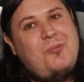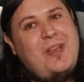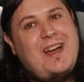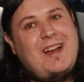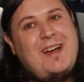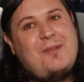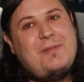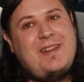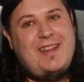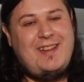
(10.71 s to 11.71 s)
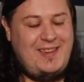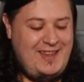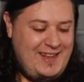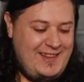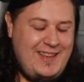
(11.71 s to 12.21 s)
we can't help but hit
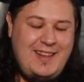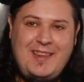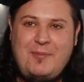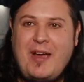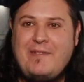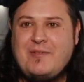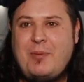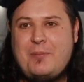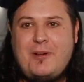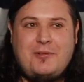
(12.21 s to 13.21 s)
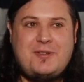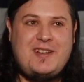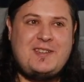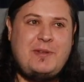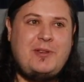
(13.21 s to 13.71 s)
the waves of pop culture
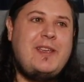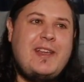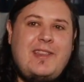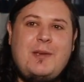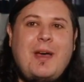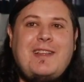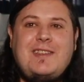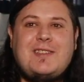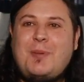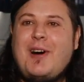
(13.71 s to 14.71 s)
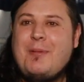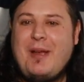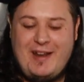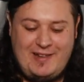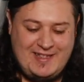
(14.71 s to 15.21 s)
as we're looking at the Amazing Spider-Man.